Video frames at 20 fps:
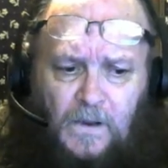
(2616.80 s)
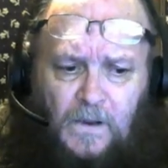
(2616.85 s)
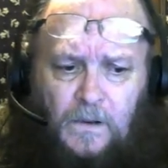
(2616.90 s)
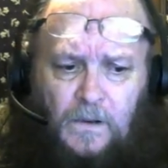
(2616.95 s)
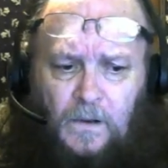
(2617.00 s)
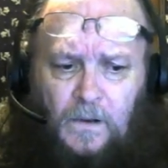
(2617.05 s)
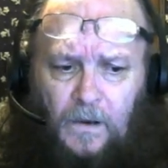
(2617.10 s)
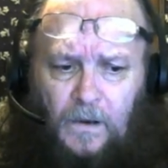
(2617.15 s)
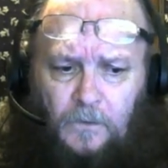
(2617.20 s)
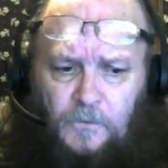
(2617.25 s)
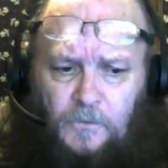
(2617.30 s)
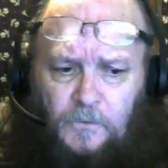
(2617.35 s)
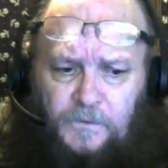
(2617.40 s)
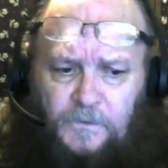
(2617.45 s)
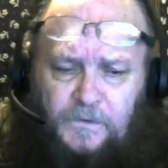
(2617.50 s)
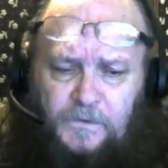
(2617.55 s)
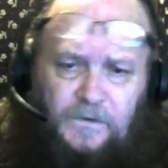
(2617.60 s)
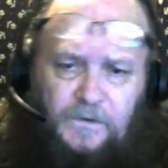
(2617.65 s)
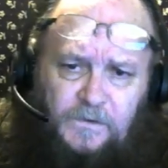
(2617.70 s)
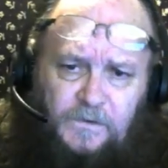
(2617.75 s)
I want
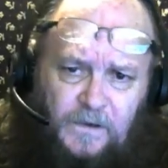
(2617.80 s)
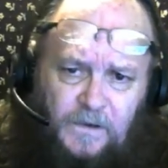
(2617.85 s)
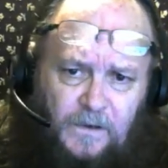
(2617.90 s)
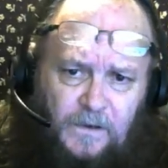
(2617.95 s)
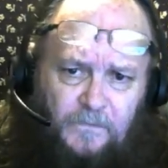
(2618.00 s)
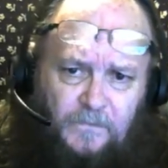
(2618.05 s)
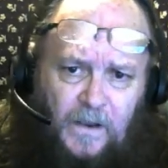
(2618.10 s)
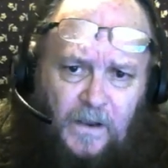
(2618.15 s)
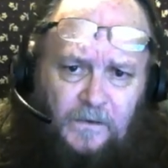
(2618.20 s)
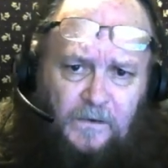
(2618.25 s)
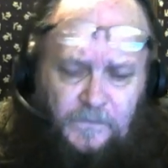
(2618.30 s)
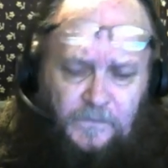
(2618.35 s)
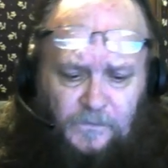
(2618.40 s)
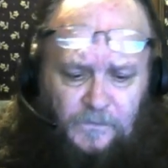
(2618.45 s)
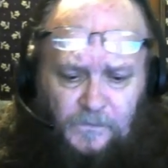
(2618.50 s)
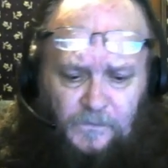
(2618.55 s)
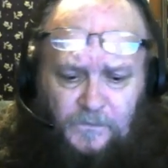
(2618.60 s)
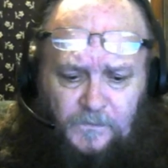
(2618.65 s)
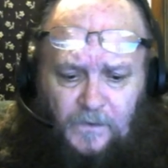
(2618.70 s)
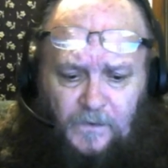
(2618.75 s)
to achieve
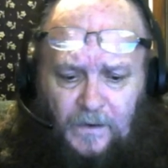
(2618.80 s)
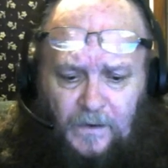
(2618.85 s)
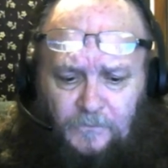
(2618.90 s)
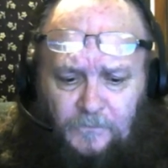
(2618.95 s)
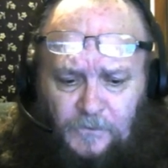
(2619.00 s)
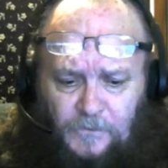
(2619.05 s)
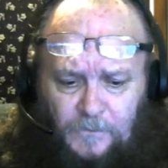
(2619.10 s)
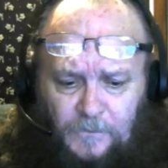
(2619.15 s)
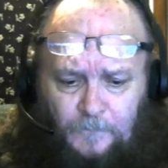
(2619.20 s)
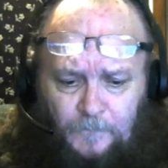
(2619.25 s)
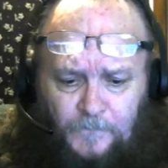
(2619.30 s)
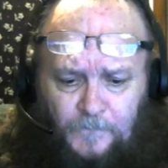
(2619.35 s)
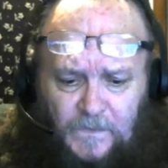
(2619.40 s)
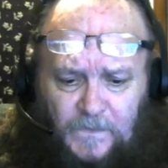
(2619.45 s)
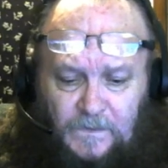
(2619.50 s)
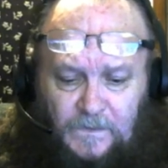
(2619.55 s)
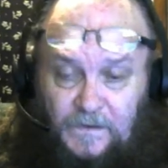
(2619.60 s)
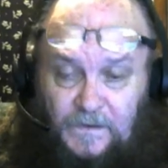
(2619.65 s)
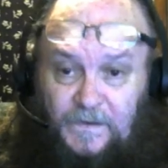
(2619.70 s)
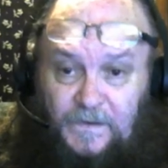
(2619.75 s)
astral travel
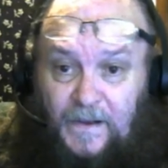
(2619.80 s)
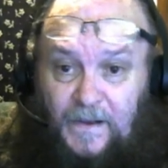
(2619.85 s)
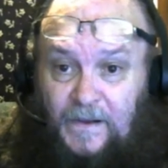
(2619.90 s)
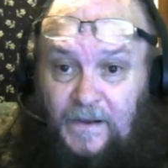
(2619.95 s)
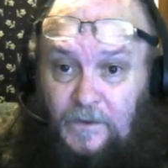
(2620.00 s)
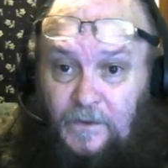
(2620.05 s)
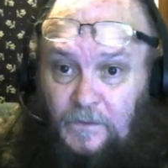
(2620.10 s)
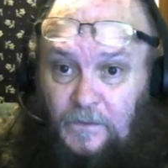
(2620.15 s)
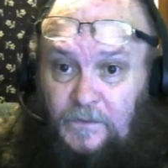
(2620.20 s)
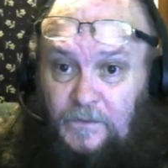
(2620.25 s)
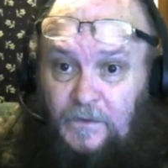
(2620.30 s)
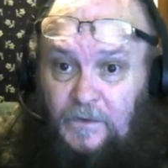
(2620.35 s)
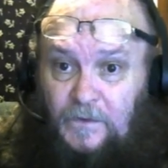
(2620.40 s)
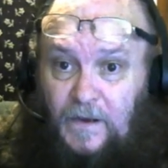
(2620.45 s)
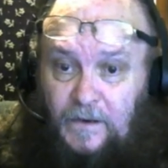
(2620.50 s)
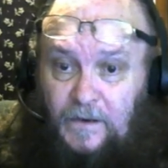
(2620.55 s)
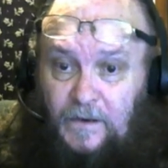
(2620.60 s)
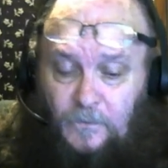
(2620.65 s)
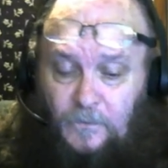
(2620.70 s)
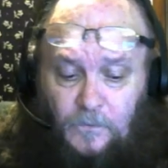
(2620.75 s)
today or
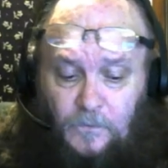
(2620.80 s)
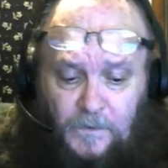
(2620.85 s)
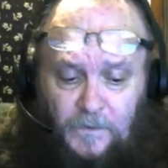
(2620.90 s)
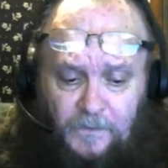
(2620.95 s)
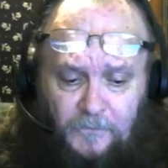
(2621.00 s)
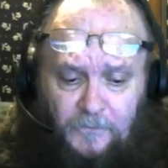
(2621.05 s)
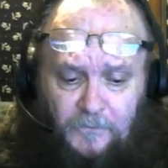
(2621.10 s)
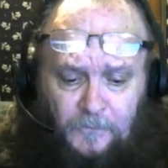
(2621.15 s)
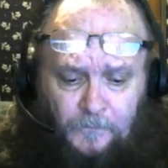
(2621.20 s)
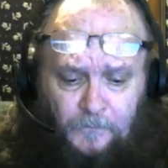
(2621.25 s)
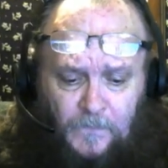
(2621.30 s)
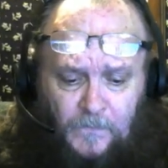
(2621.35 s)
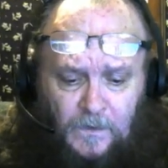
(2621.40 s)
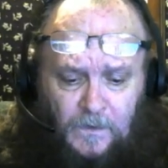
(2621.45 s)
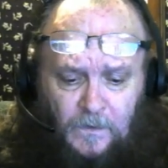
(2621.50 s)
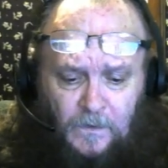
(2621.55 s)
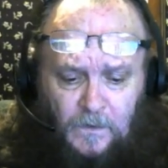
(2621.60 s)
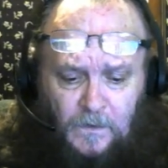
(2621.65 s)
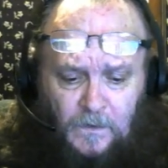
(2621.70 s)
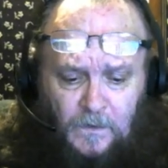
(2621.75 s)
tonight or whatever,
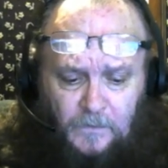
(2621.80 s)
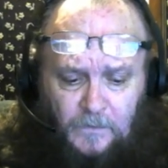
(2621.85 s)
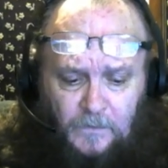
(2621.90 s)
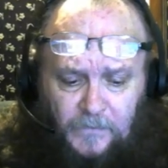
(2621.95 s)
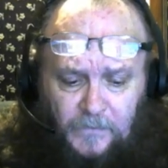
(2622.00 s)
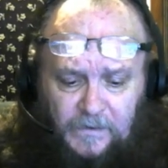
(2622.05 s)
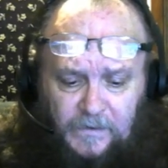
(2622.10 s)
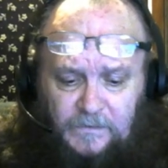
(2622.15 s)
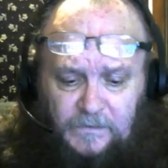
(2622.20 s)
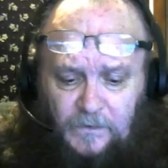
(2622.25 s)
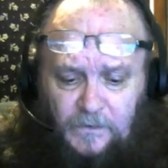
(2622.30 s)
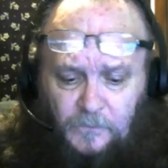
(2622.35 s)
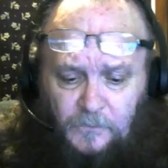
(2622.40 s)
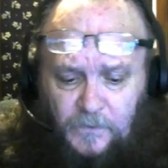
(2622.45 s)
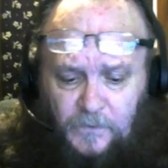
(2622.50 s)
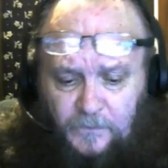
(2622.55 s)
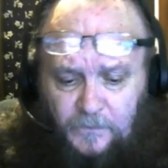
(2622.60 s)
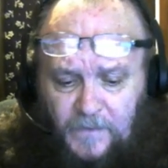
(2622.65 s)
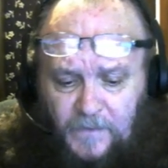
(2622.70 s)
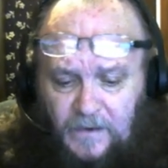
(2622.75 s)
because I want
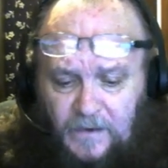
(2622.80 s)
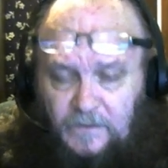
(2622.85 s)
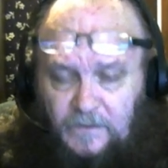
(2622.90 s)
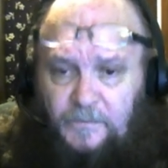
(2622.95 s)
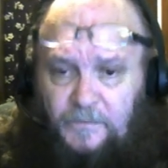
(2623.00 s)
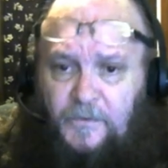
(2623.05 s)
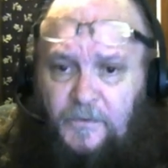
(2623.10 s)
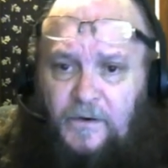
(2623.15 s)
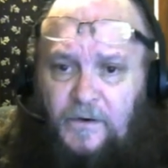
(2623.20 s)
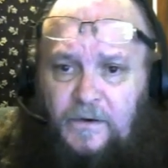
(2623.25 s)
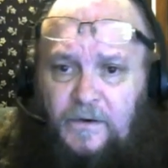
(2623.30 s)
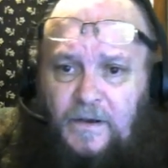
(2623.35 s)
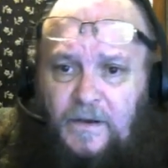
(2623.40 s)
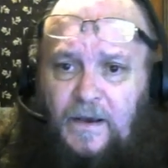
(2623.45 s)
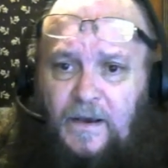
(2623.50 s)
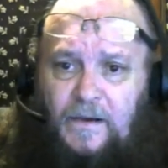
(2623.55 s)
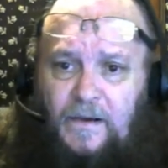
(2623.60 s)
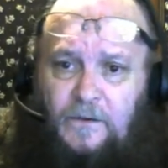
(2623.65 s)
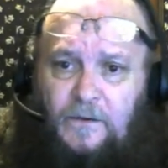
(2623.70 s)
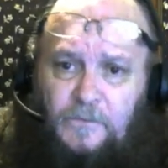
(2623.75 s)
to meet Spirit
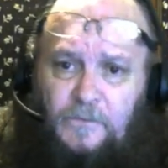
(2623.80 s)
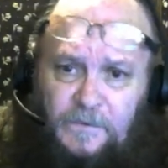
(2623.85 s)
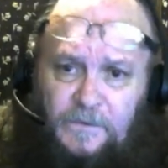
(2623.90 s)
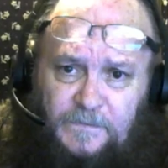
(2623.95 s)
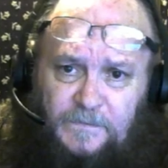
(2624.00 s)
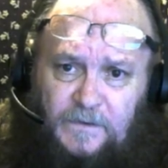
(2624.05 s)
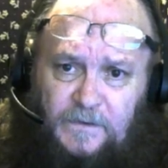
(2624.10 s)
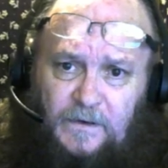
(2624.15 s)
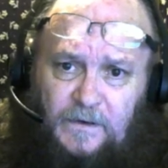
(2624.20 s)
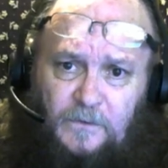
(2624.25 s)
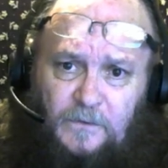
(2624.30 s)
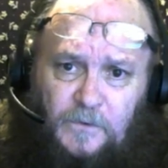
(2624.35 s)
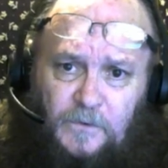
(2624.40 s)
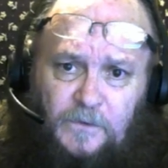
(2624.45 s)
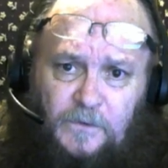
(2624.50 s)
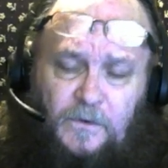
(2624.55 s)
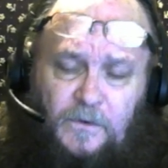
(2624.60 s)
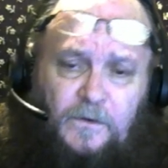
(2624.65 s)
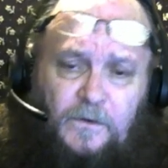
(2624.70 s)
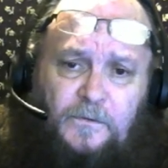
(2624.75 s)
Guide. I want to sit and I want to
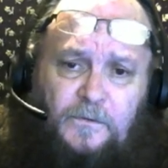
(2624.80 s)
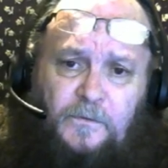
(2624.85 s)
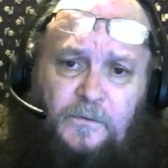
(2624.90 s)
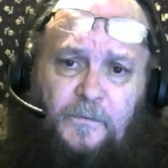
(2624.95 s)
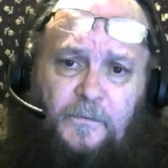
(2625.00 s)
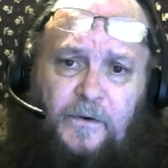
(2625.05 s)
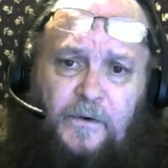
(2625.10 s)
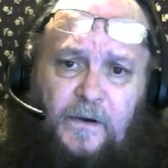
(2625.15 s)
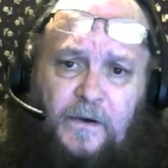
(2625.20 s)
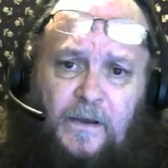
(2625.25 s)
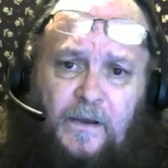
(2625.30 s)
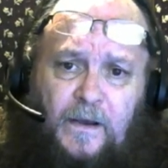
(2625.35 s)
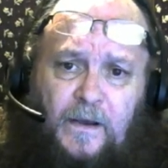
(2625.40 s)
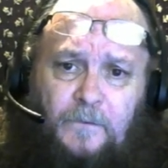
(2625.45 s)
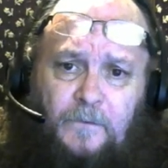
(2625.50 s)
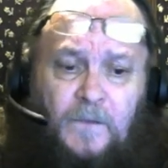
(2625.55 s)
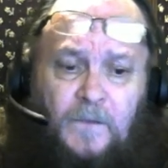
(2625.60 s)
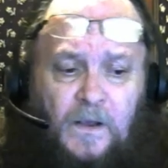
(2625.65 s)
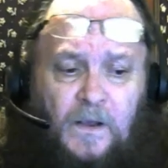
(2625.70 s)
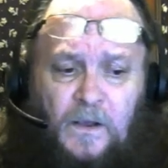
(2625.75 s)
talk to Spirit Guide.
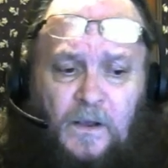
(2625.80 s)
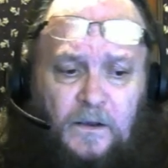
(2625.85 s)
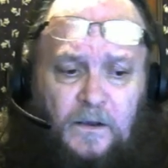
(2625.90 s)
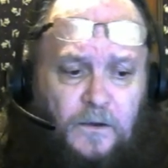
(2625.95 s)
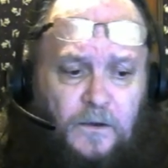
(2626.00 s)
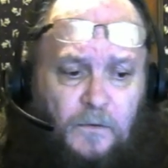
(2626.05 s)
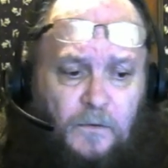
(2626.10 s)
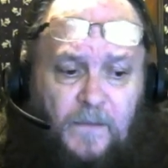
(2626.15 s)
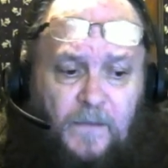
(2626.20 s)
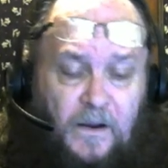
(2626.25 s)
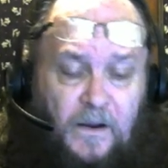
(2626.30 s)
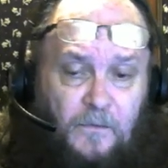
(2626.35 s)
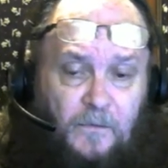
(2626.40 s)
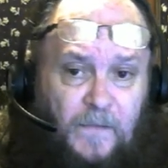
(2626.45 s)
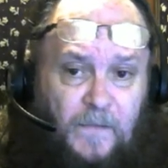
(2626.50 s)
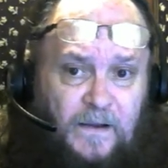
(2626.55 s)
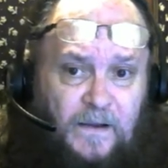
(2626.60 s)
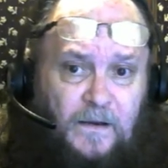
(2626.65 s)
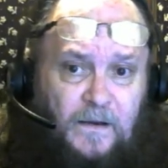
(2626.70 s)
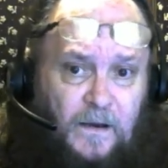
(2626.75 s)
You may or
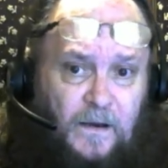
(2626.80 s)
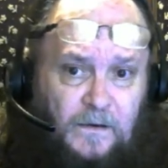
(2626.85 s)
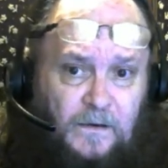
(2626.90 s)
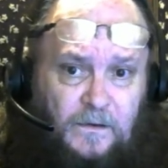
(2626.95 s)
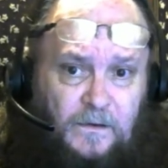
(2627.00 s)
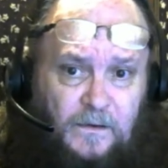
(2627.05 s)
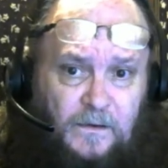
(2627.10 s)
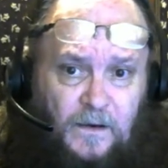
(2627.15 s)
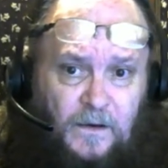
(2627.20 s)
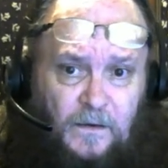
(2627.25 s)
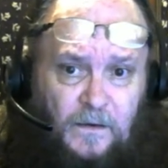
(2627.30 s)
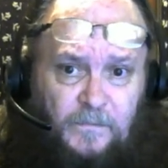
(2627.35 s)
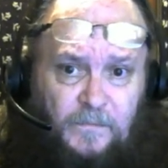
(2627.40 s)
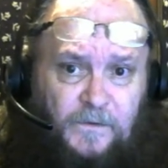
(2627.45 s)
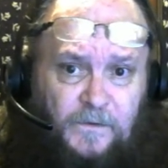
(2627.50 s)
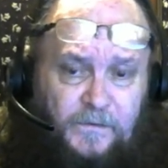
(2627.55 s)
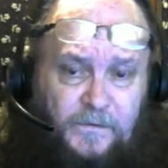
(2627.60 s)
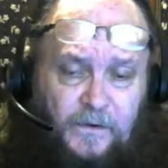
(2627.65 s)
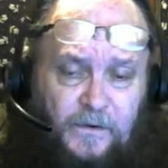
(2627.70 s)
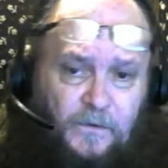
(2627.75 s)
may not
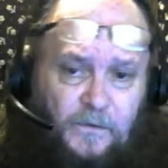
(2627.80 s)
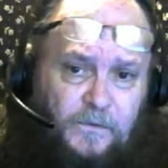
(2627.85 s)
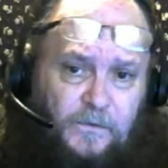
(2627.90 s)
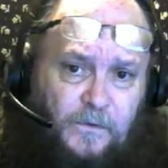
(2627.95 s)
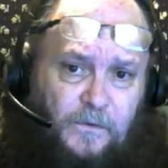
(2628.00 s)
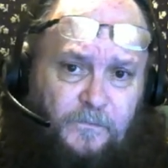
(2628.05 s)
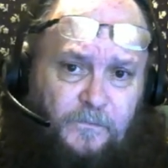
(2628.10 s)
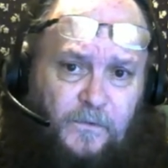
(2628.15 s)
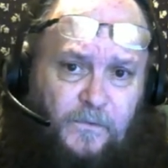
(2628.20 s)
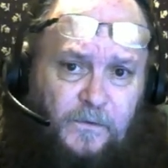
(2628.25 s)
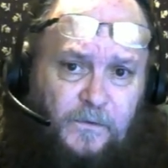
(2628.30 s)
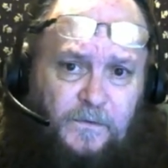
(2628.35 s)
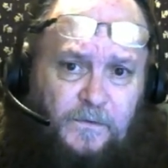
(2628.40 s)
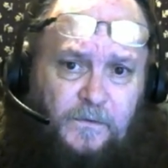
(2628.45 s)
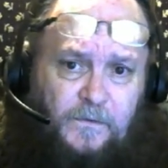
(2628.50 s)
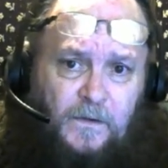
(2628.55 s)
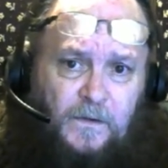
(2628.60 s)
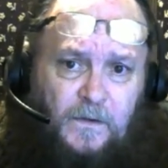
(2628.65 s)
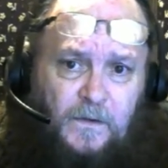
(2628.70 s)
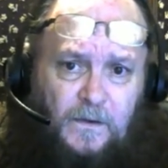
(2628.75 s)
accomplish it on your first
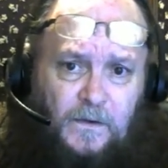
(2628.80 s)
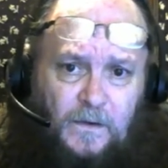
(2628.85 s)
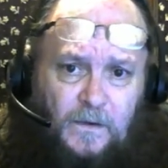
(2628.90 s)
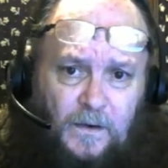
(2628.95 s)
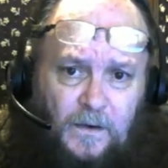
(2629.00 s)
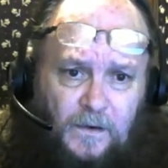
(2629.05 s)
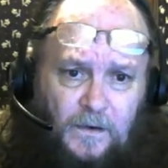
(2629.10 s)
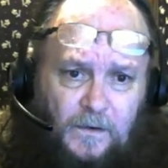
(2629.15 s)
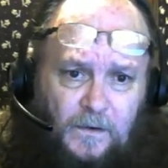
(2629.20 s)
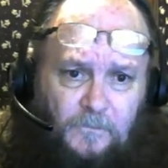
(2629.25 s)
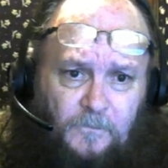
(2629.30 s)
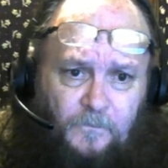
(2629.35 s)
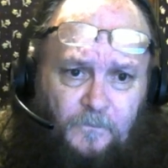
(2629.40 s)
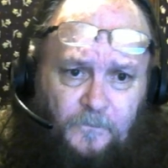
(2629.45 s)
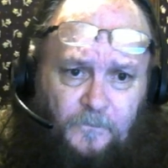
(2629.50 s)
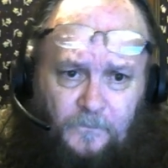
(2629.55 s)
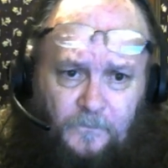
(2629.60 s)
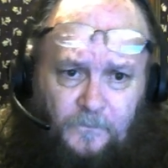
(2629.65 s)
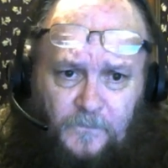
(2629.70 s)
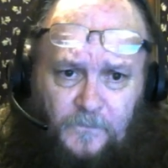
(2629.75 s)

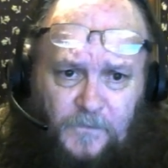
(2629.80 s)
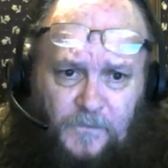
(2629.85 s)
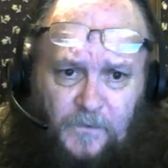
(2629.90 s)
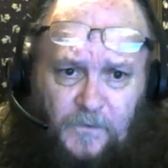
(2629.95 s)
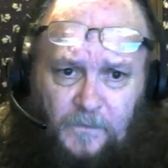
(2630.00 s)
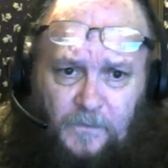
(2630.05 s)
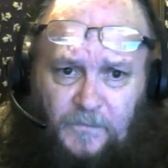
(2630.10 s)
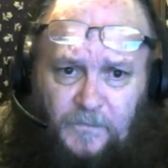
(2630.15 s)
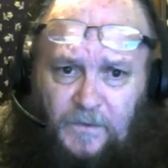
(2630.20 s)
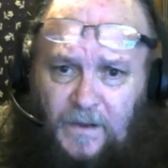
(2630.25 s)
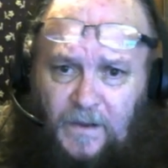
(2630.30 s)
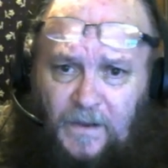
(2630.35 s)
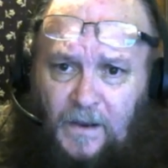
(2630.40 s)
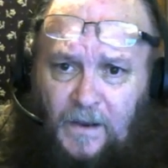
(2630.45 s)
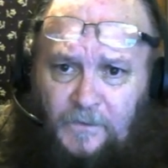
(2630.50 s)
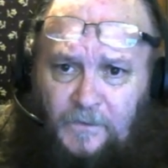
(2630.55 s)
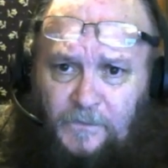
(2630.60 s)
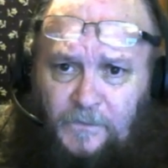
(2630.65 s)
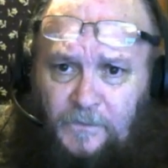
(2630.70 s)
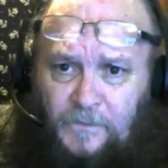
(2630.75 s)
trip to the astral.